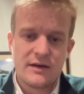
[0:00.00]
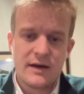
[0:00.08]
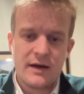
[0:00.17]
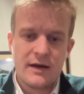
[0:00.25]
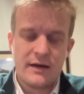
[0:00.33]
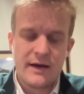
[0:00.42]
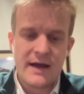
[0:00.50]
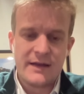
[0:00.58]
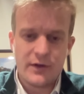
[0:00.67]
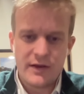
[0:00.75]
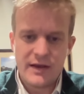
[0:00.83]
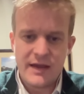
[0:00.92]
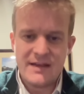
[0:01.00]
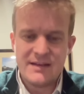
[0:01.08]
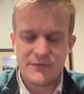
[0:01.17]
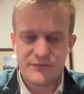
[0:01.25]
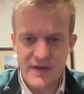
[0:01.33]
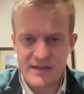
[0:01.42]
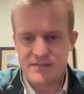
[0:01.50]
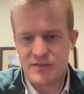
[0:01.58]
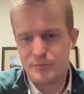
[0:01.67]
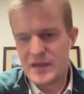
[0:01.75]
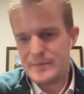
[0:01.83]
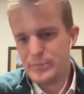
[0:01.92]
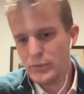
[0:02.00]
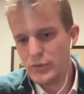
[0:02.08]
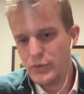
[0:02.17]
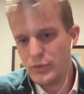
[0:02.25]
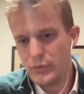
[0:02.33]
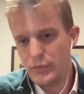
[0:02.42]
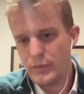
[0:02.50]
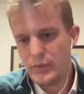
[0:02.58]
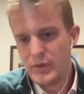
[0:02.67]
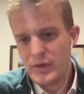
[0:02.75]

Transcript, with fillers: and in defense of people who